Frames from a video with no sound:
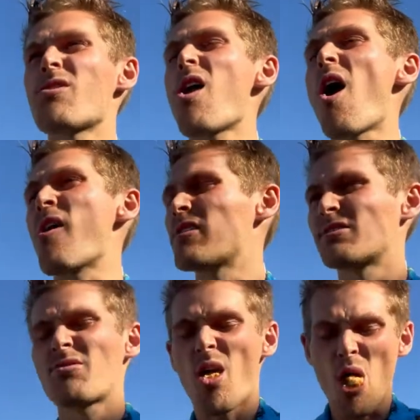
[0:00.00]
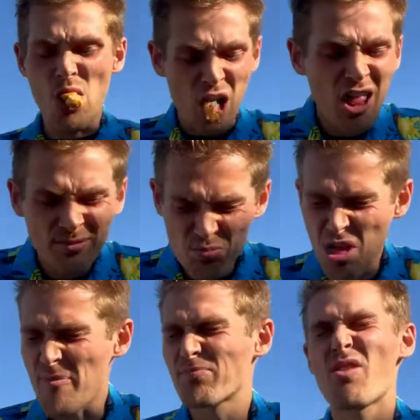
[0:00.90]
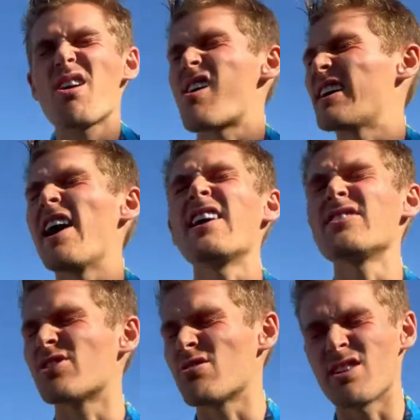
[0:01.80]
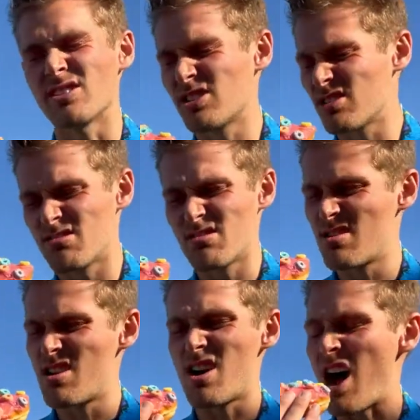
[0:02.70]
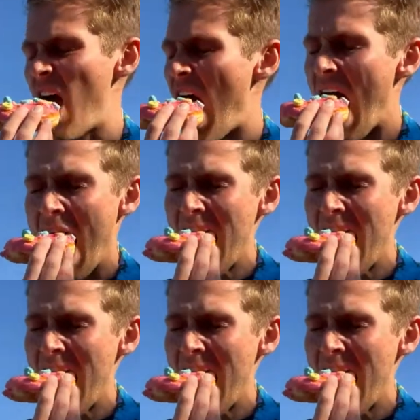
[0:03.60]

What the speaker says: Ugh. Oh, I hate donuts. Ugh.